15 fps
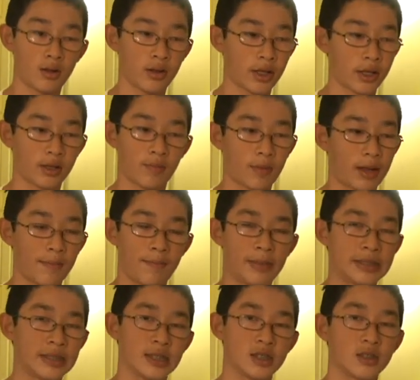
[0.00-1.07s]
like my
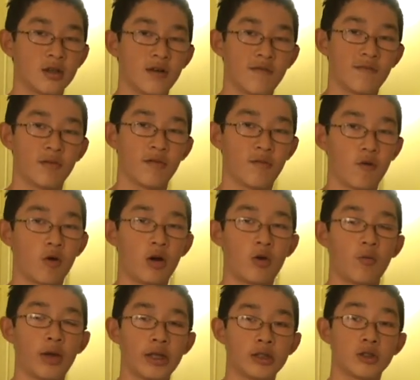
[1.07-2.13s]
business stuff before,
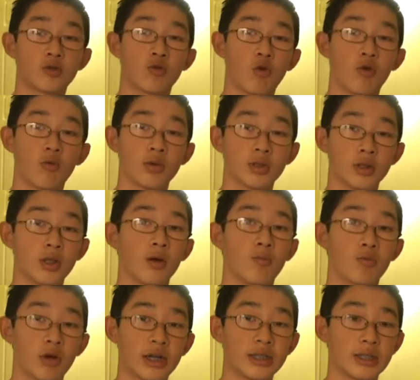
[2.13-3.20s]
when school was still
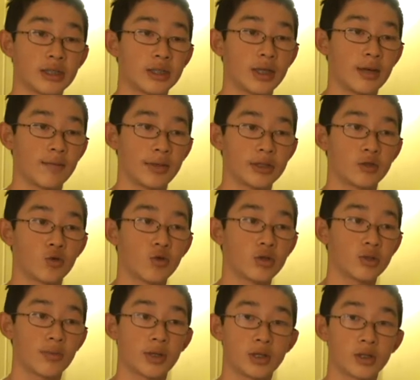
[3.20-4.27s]
present, and my school
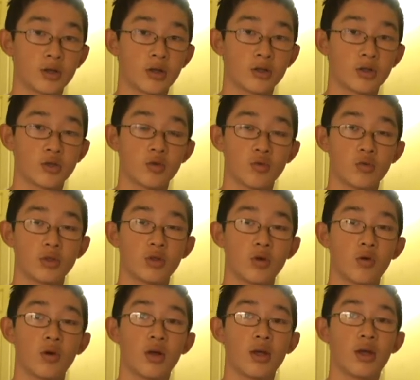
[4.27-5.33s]
is about to start soon.
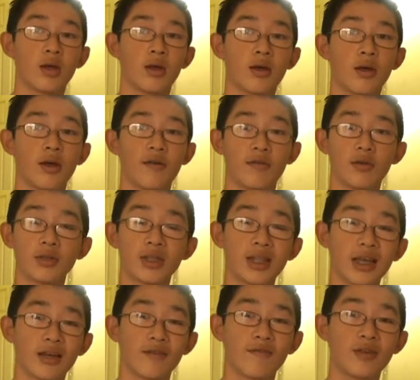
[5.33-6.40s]
So if there's a
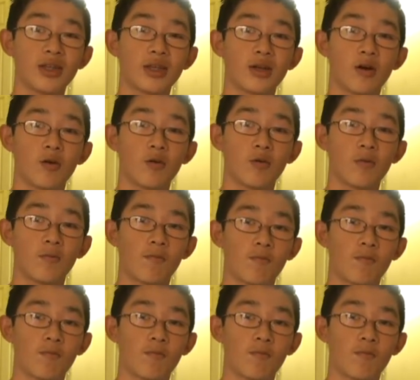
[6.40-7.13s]
lack of video,